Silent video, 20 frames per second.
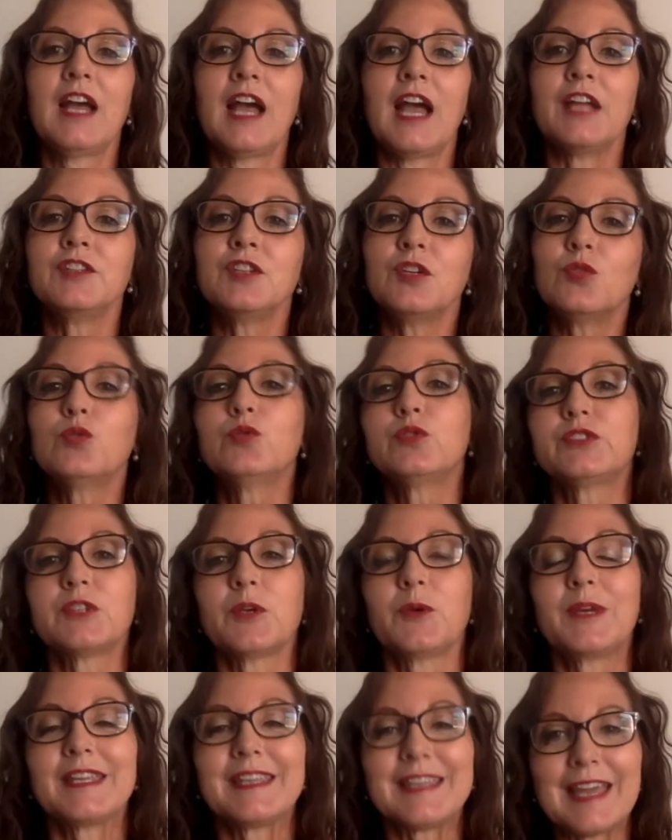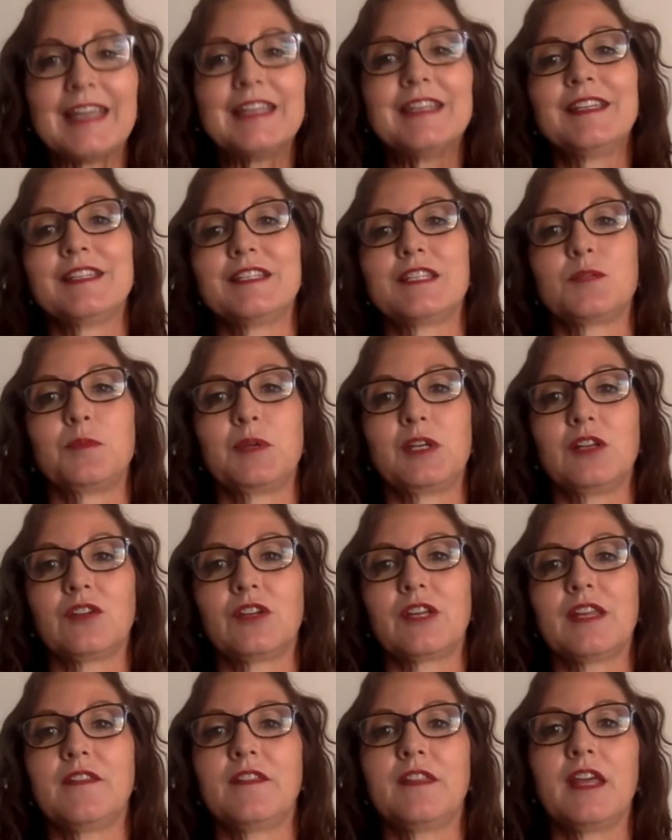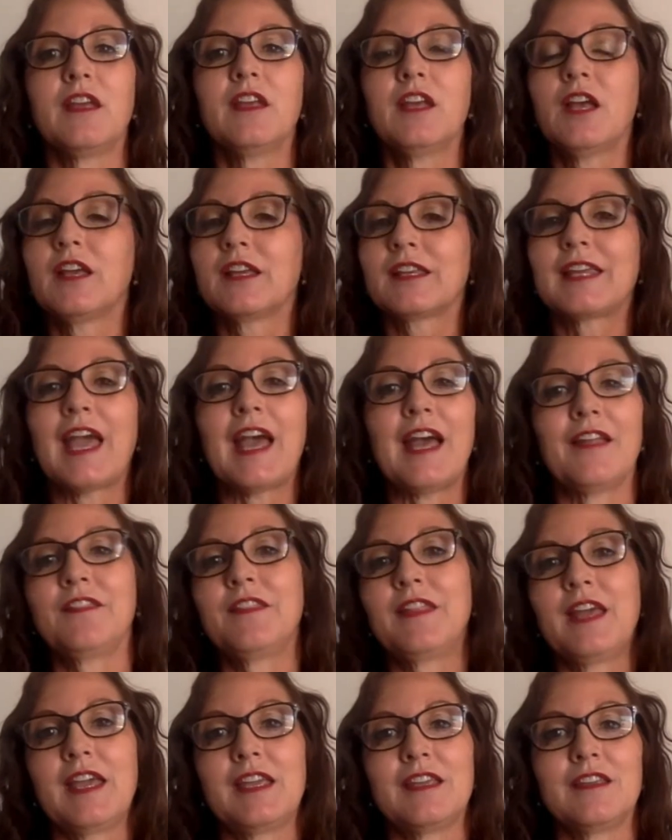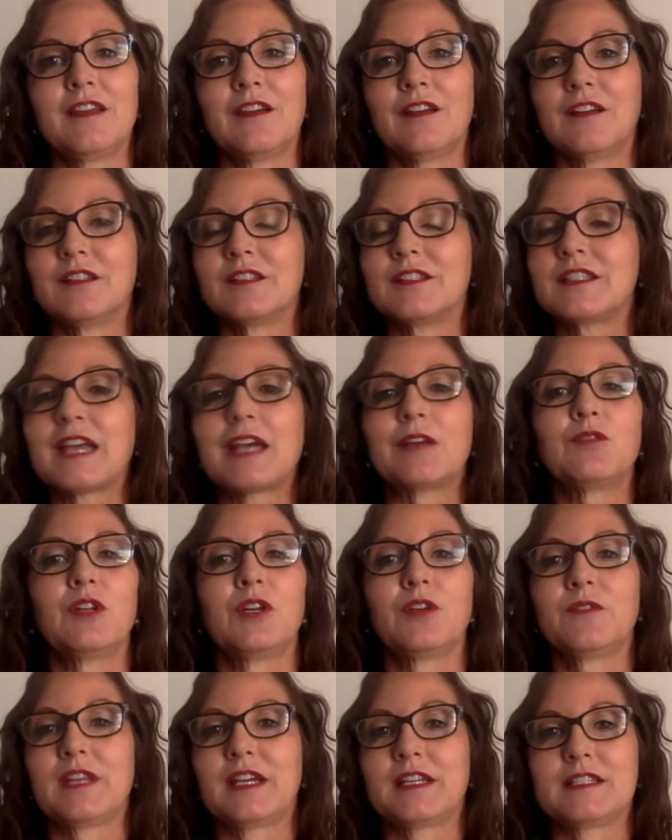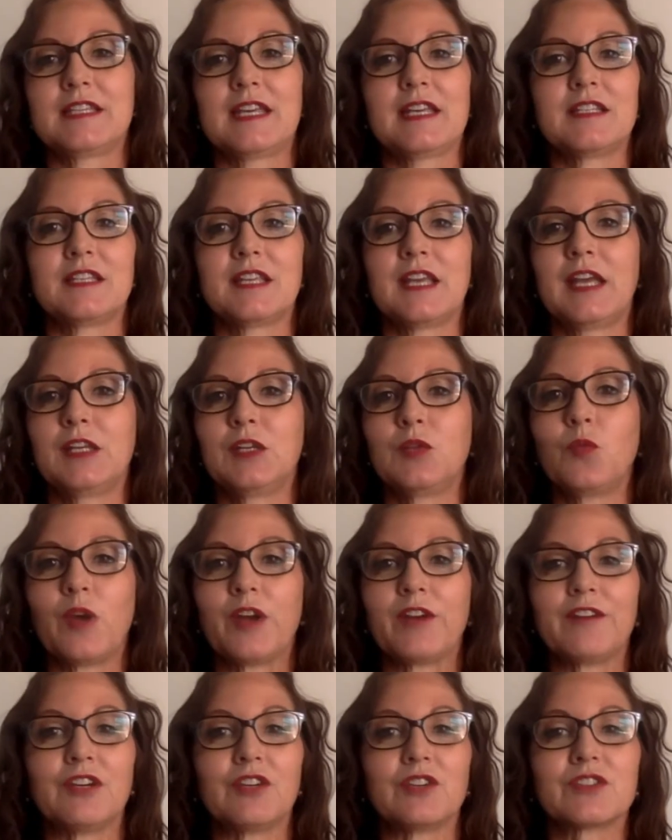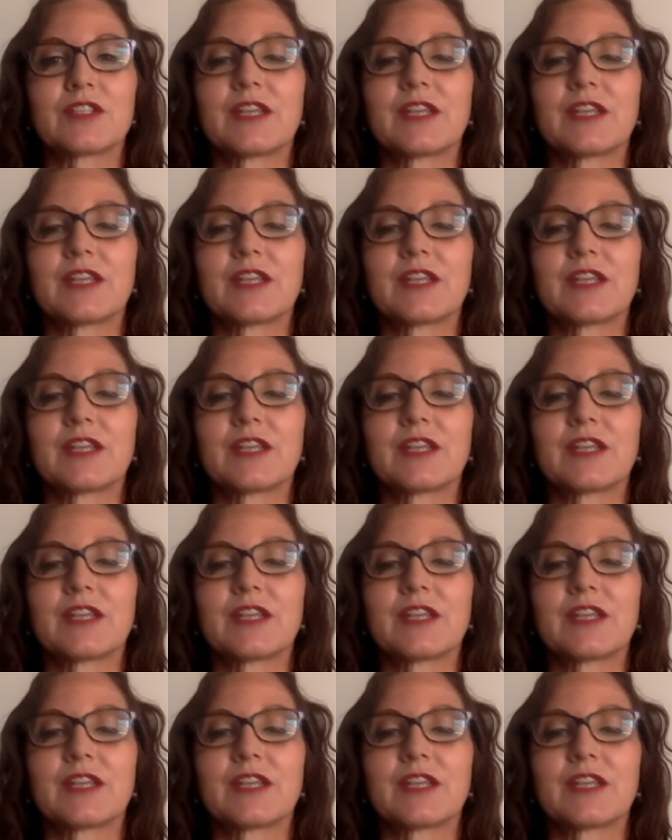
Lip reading: And you also again need to be looking at, can they download that data anywhere else?